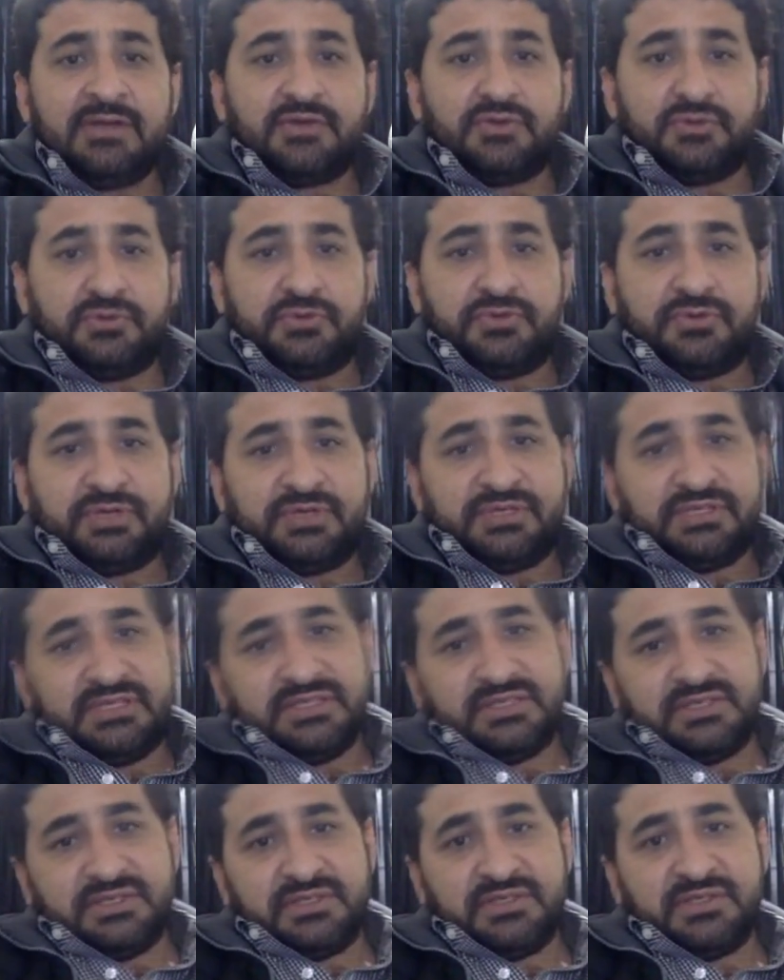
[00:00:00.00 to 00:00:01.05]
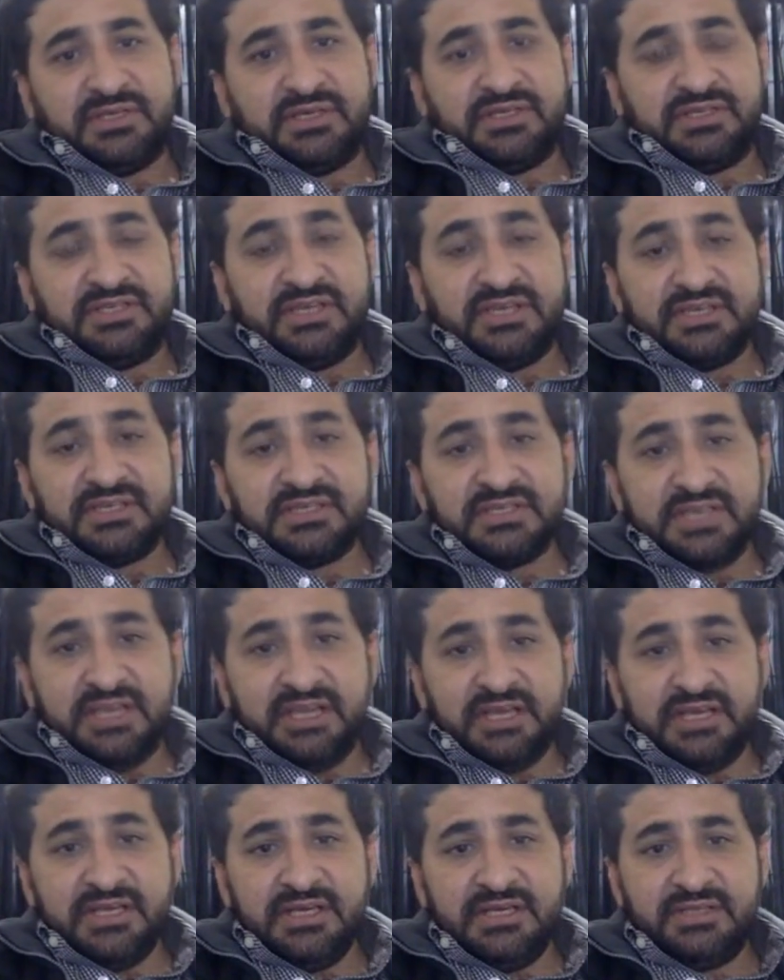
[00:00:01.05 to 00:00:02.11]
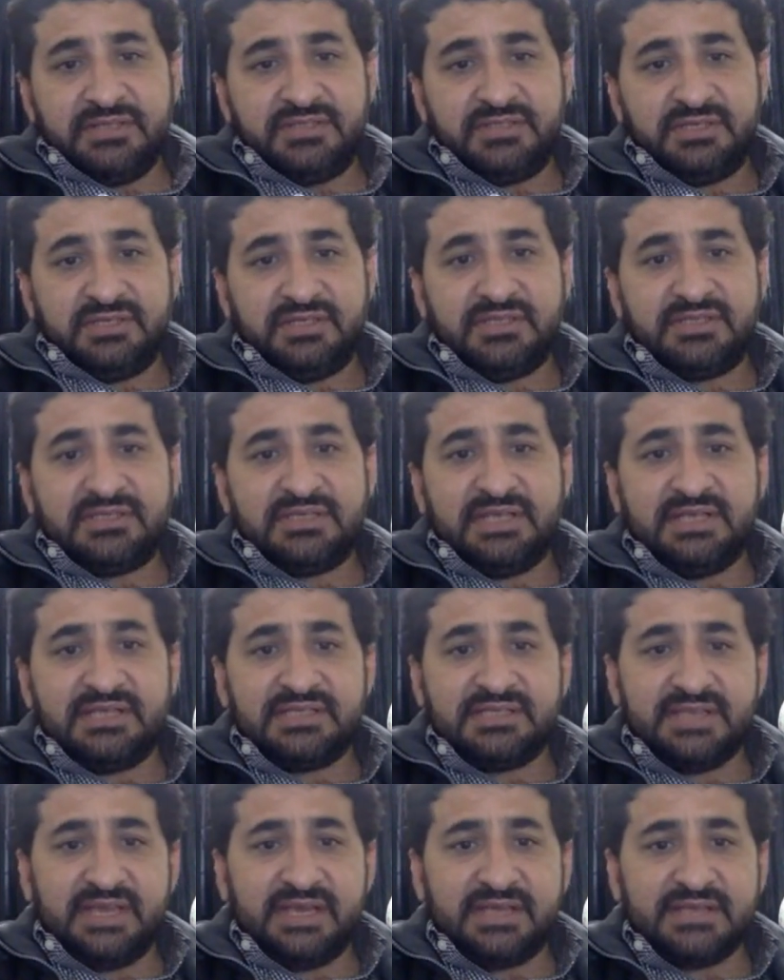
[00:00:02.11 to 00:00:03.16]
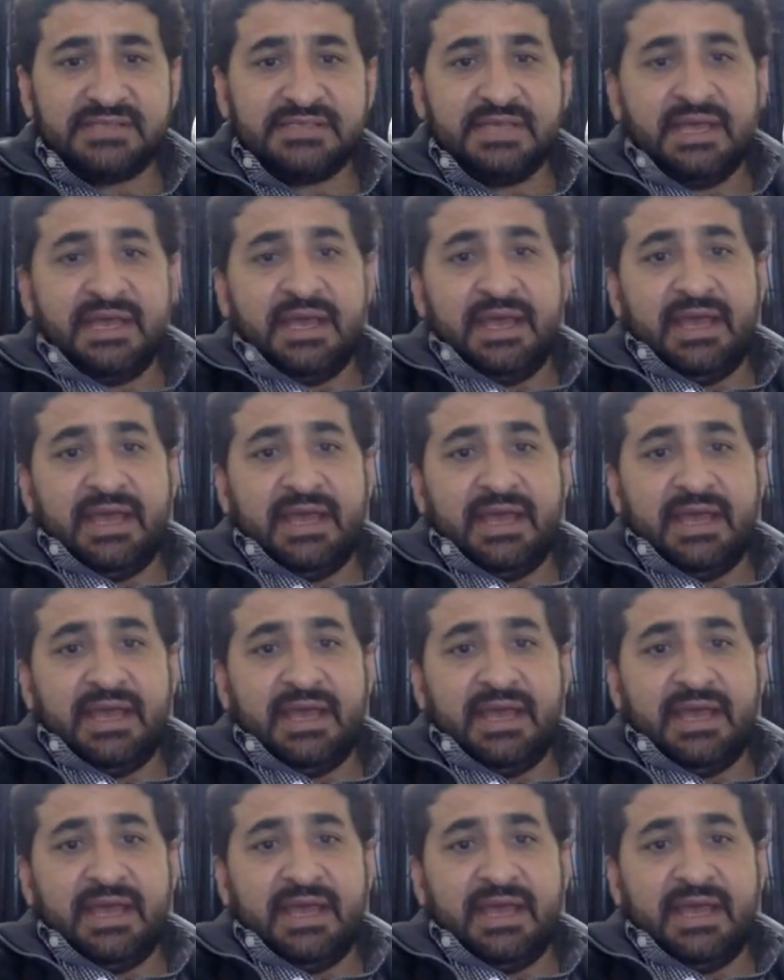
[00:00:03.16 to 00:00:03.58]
to register their GST, general sales tax,